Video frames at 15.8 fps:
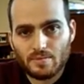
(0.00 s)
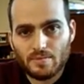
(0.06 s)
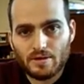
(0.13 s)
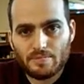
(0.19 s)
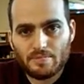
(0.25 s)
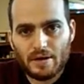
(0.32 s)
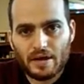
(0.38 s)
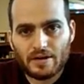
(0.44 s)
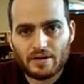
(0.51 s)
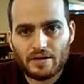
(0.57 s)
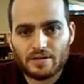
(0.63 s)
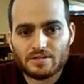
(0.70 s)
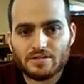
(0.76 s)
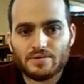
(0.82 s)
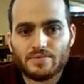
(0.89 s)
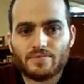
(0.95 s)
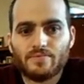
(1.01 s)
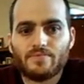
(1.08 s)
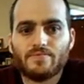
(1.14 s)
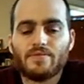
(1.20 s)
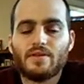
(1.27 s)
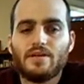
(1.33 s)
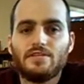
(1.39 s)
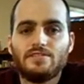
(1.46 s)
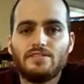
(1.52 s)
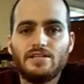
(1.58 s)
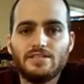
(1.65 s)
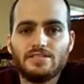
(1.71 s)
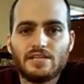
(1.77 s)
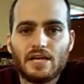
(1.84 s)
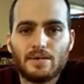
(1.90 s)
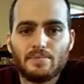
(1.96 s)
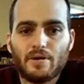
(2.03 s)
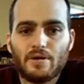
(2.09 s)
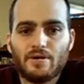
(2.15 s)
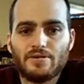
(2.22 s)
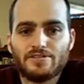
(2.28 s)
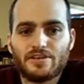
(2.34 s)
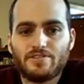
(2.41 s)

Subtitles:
So a bit of background. Tennis elbow